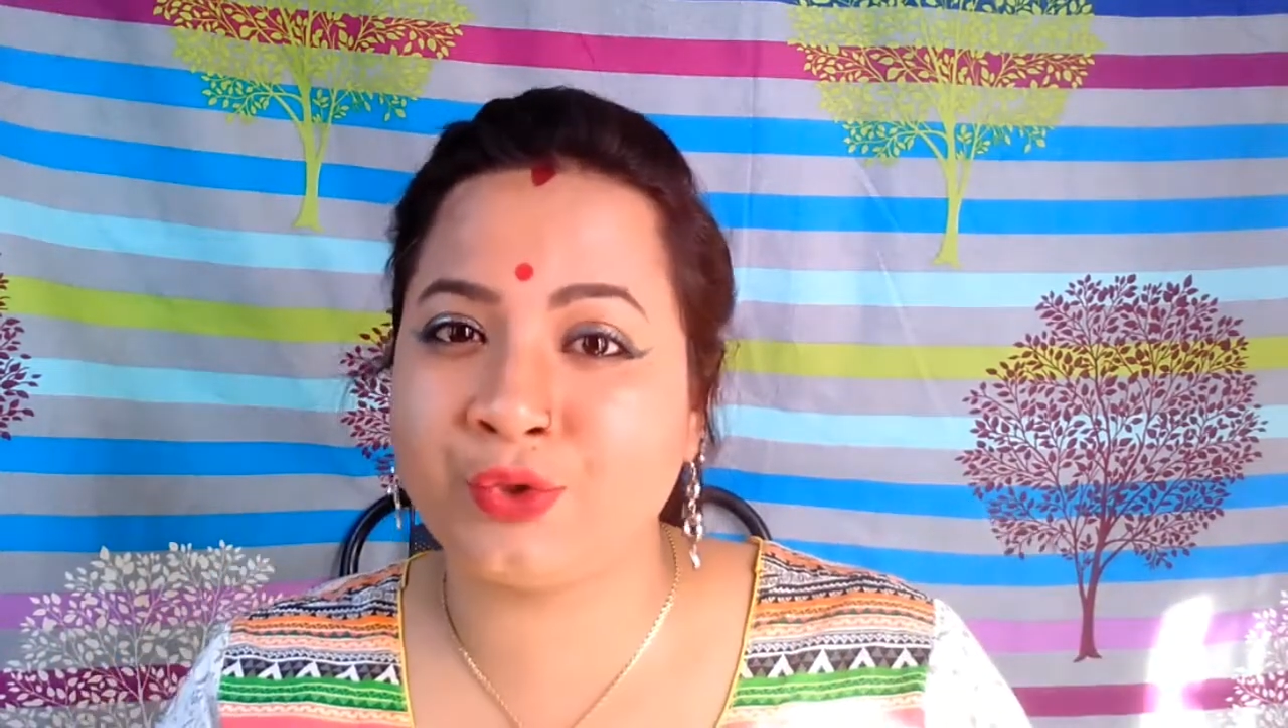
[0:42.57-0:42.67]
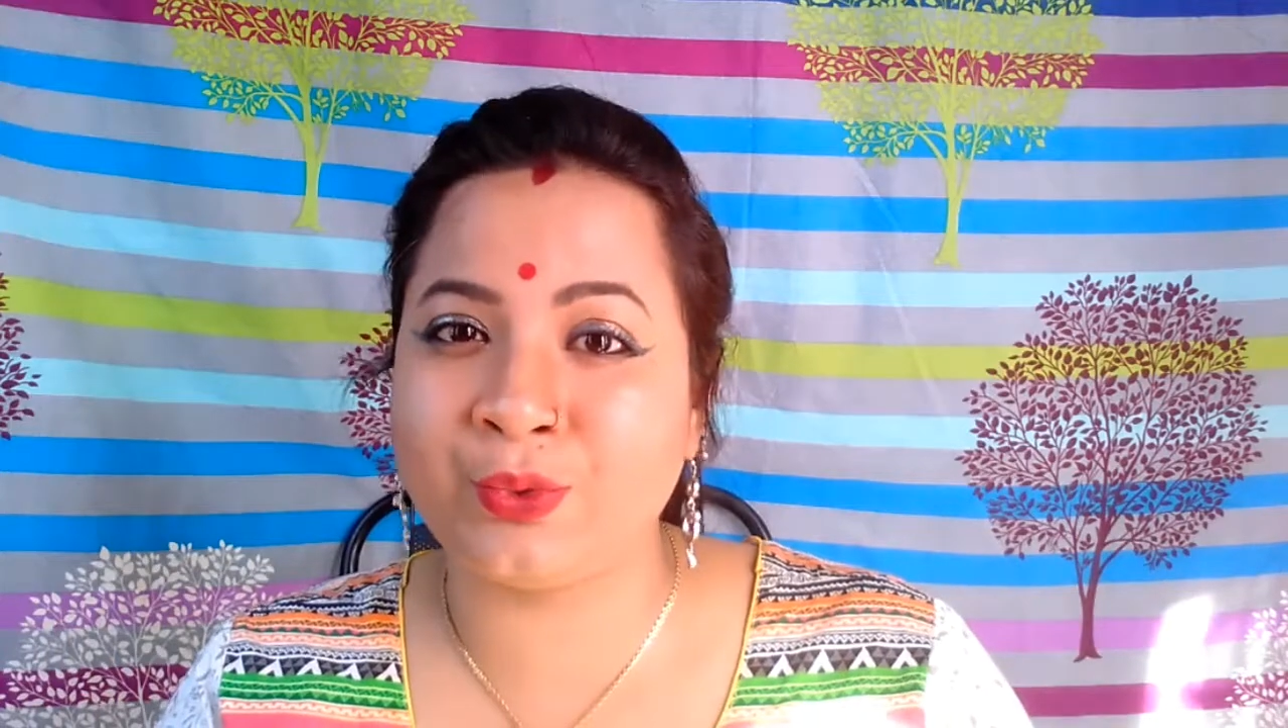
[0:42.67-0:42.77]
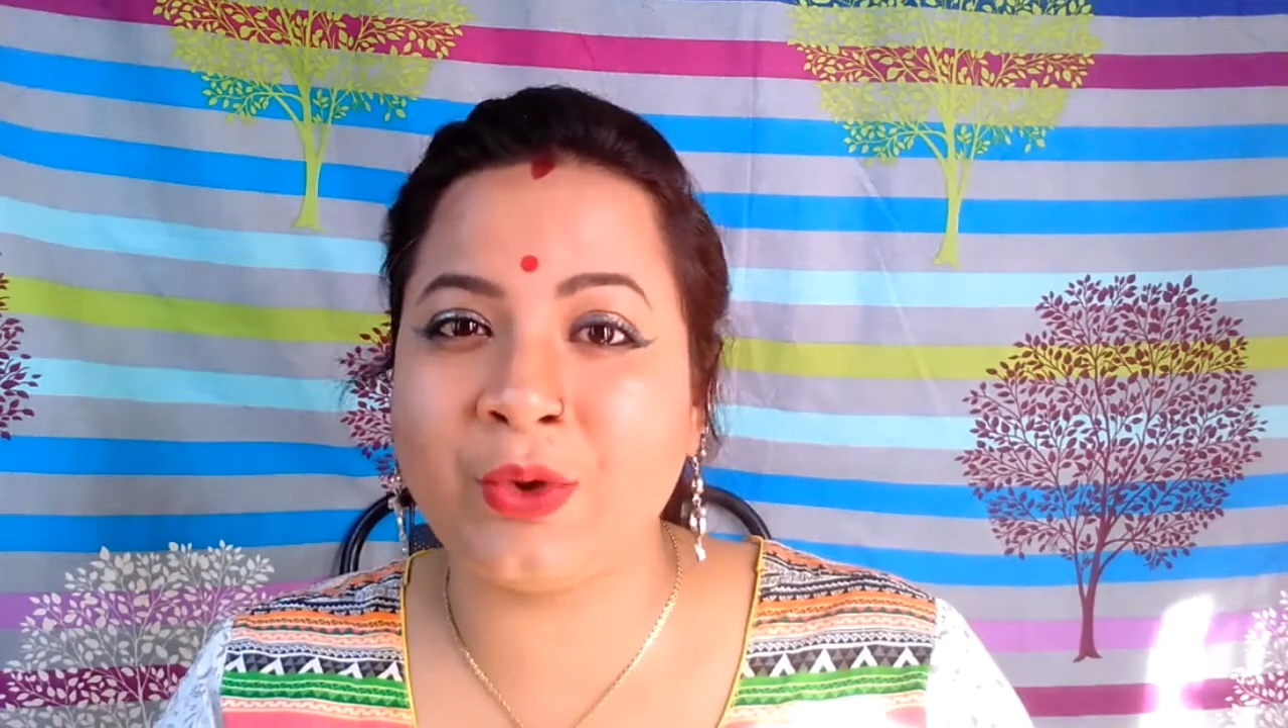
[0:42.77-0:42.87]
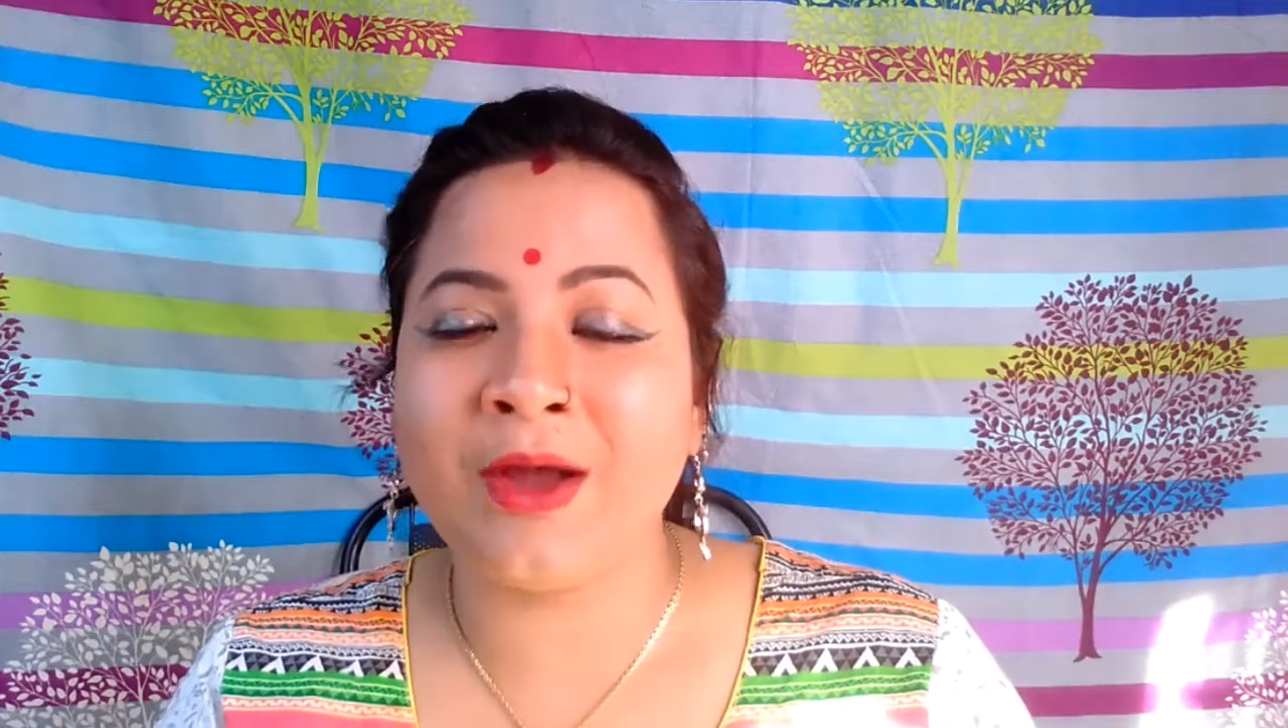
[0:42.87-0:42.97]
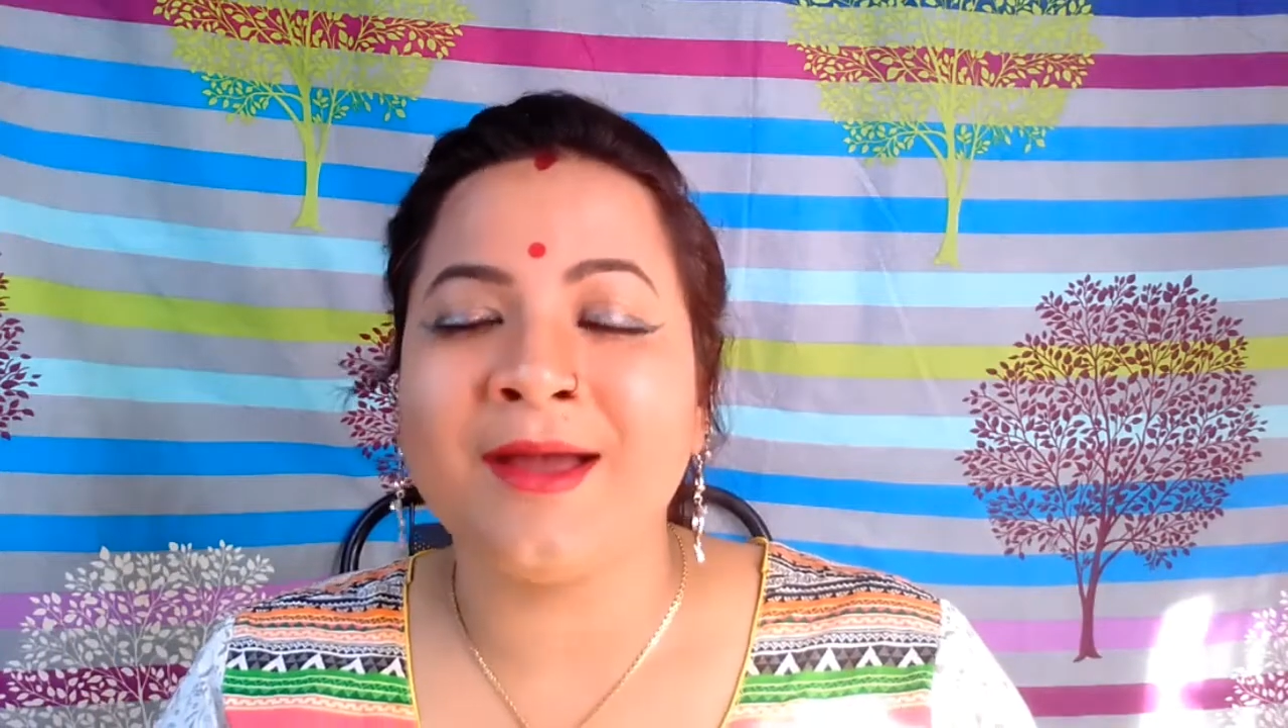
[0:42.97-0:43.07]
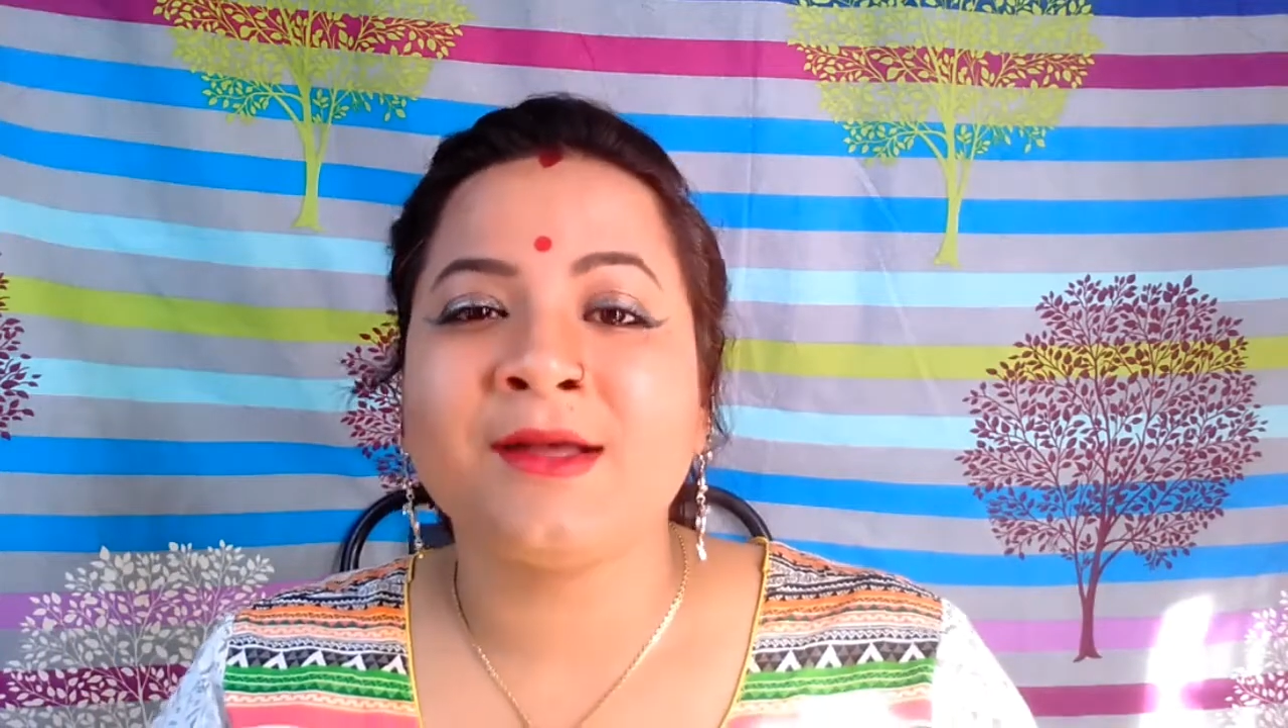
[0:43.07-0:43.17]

two